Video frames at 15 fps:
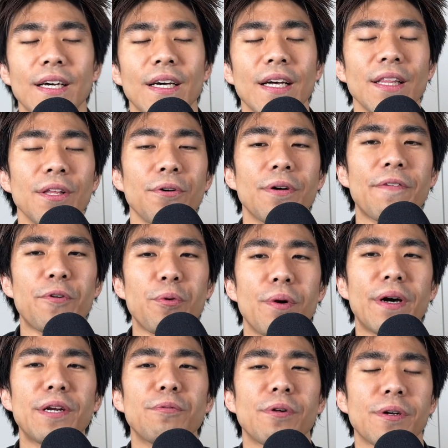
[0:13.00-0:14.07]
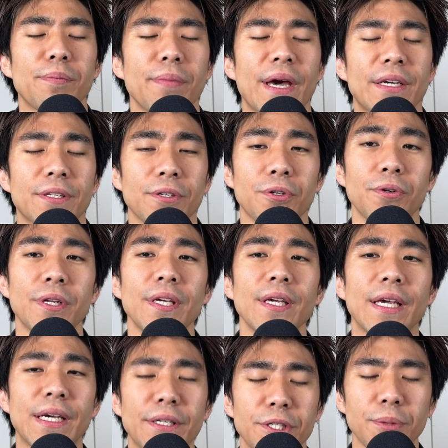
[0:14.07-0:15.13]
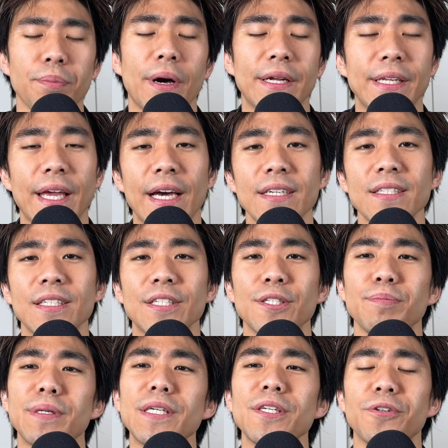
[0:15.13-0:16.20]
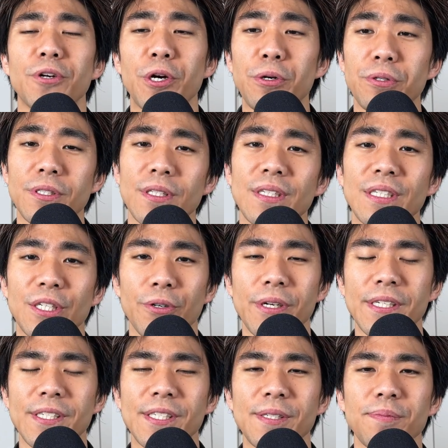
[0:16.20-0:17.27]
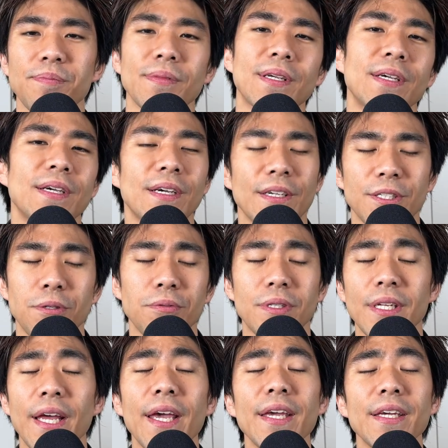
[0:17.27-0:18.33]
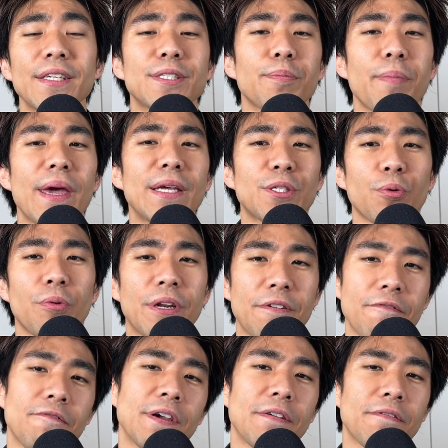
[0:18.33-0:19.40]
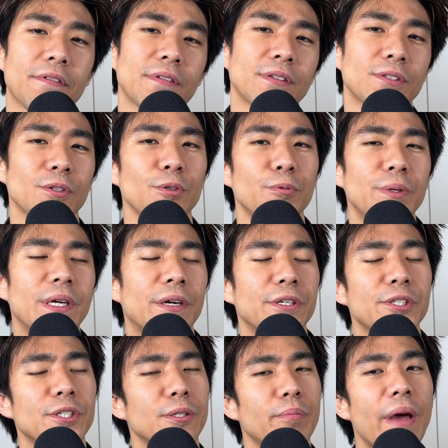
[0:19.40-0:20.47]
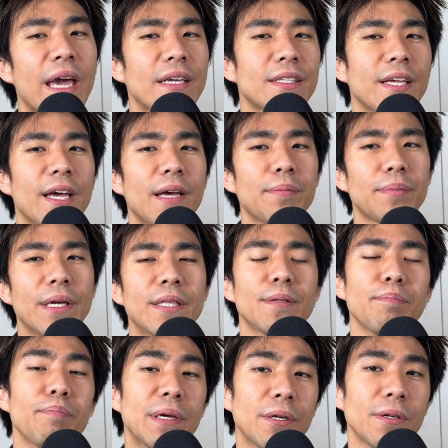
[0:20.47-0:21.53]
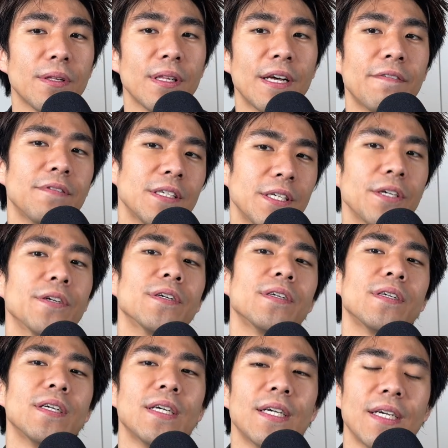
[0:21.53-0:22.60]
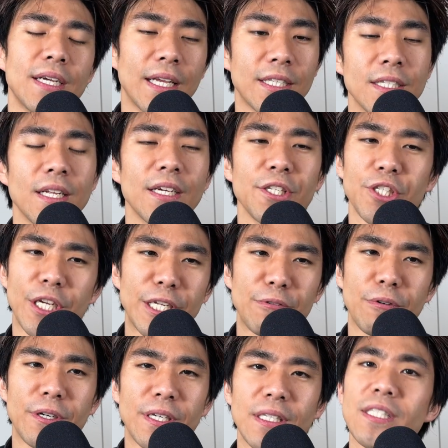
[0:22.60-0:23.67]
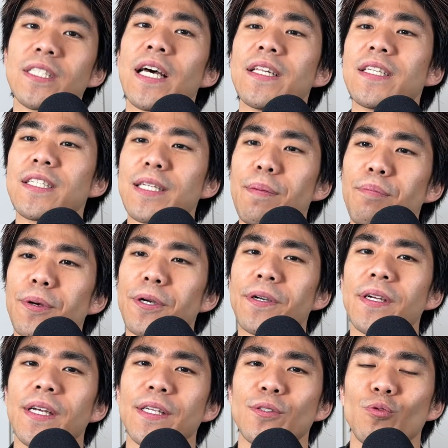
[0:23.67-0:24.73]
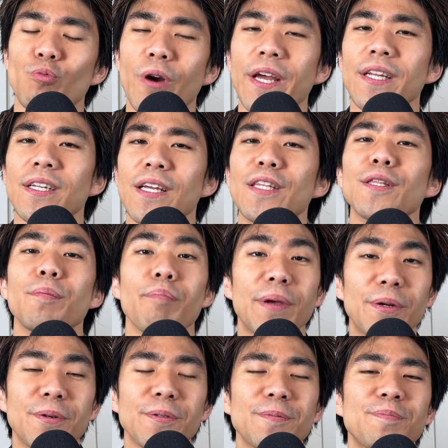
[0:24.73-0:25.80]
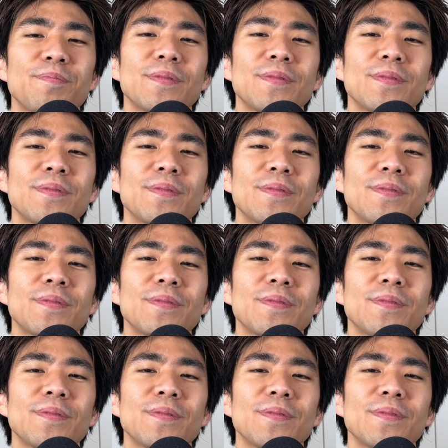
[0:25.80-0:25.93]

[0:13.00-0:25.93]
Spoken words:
Hello, everyone, and welcome back to Kuli English Podcast. It's me, your host, Chris. So today is May 25th, so we are smack dab in the middle of the year. It's not January, it's not December, it's right in the middle.